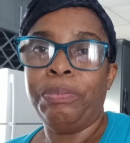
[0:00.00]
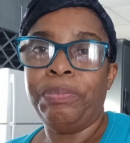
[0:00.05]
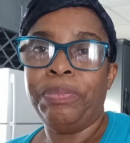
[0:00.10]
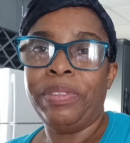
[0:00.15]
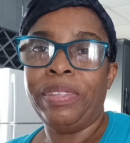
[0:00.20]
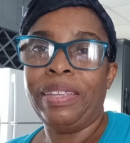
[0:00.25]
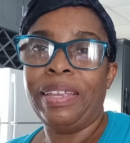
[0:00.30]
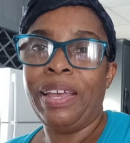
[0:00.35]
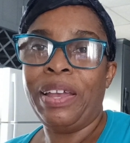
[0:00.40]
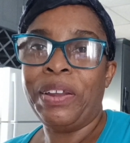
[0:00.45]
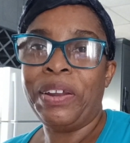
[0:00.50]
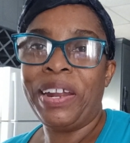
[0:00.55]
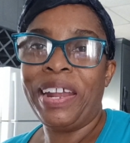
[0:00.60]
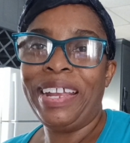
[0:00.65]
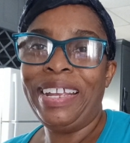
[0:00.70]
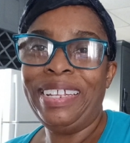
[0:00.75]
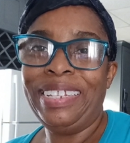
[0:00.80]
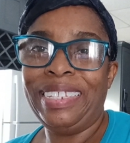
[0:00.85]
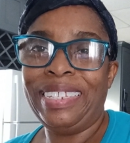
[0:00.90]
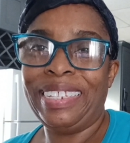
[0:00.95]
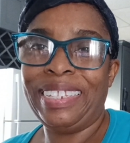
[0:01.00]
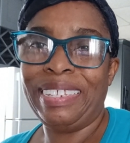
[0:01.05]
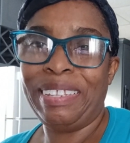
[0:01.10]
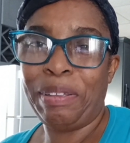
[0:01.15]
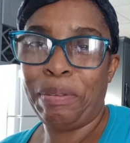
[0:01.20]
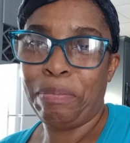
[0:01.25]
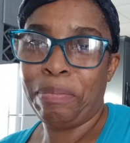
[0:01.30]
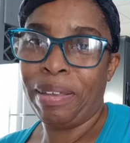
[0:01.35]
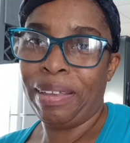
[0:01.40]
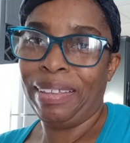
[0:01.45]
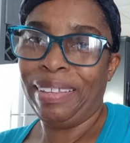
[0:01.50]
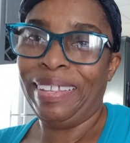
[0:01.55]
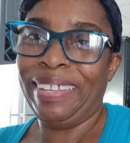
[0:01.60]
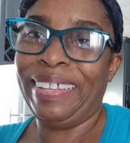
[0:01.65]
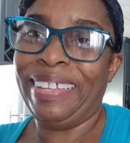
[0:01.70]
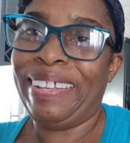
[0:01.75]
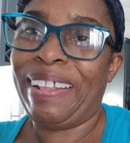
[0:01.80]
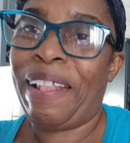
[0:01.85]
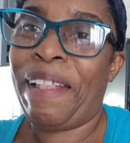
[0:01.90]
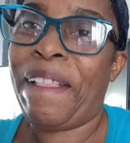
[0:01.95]
So here I'm starting
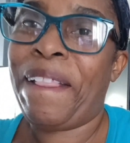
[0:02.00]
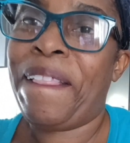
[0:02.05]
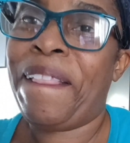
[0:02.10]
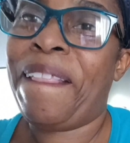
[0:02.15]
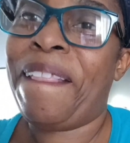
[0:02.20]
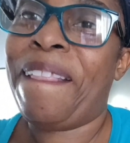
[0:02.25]
off with